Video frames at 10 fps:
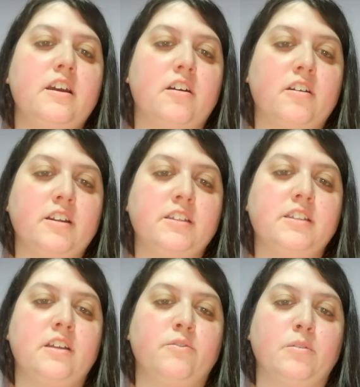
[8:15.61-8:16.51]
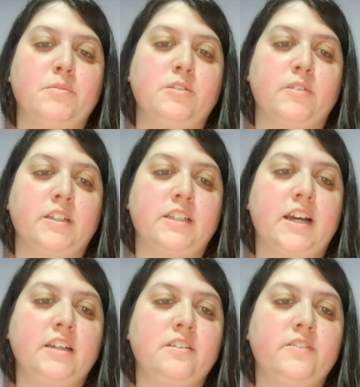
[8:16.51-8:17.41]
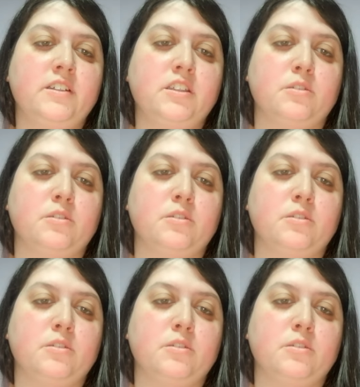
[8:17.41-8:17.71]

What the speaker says: artist, and women's rights activist.